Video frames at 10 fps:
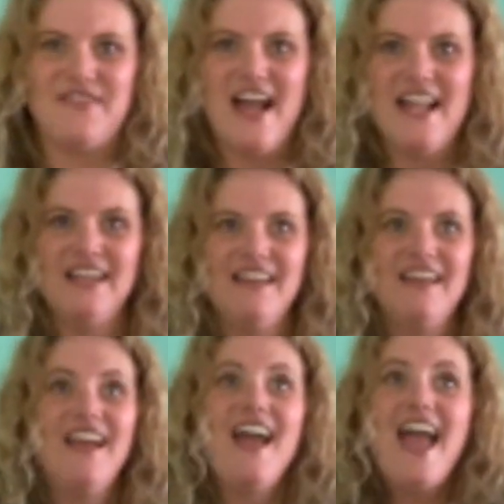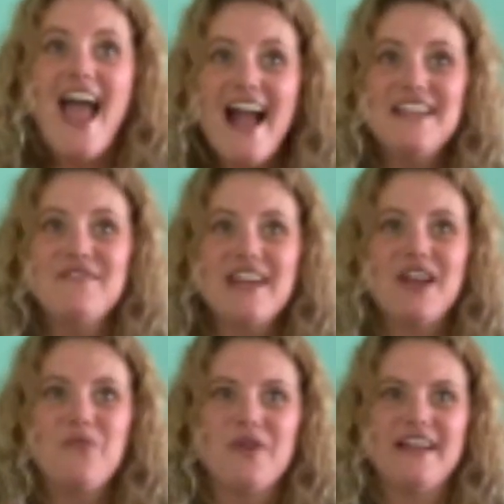fun, and even
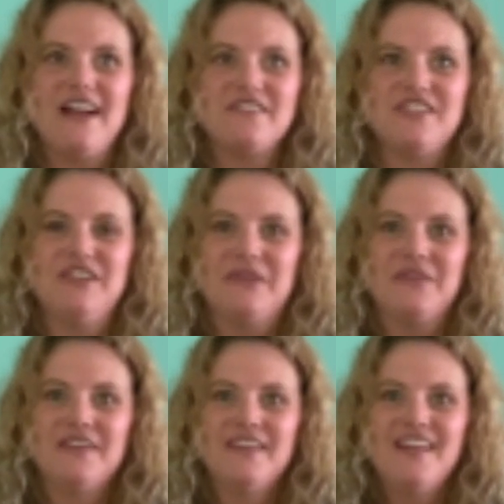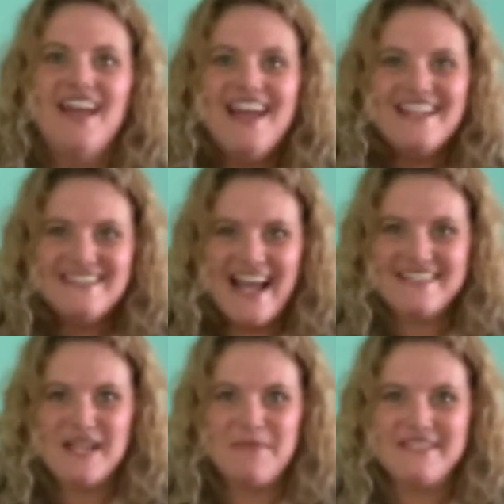got a workout too.
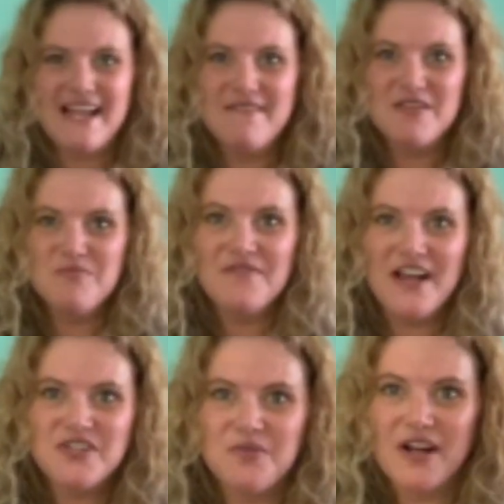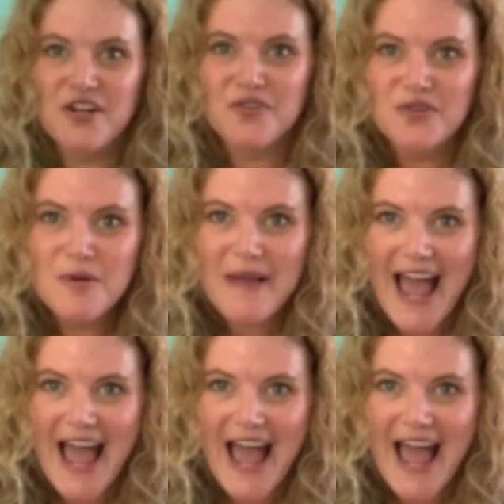Next up, it's time to move on to our group